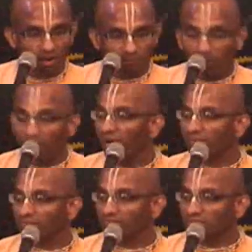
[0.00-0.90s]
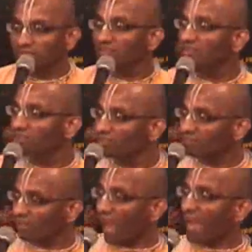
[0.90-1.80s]
But this is
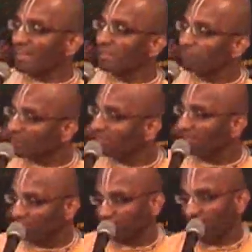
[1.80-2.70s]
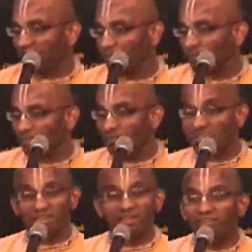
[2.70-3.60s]
his antipathy. Antipathy means
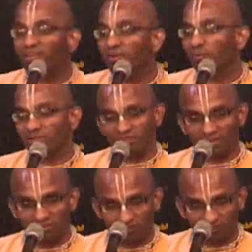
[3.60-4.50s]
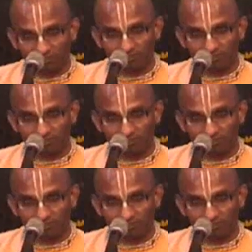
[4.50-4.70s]
hatred towards religion.